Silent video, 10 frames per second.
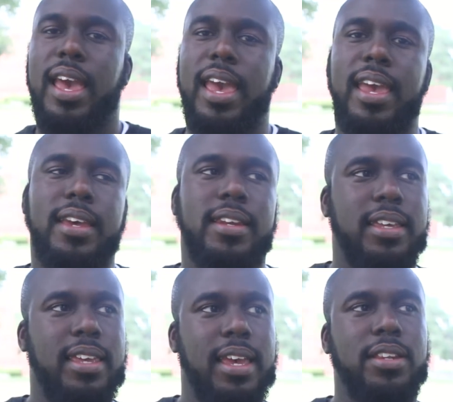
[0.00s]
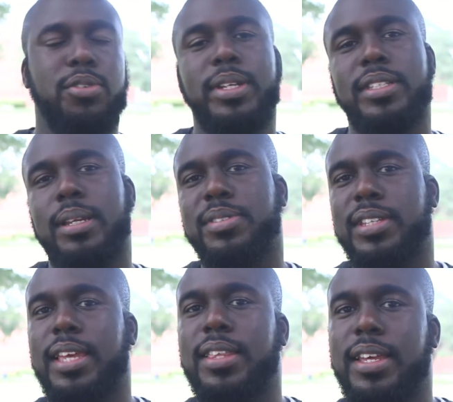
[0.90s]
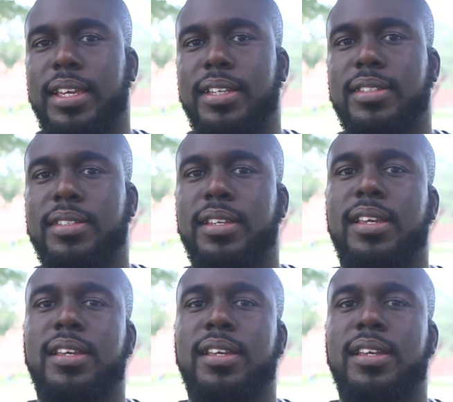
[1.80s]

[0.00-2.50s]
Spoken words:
And again, the reason I'm saying that is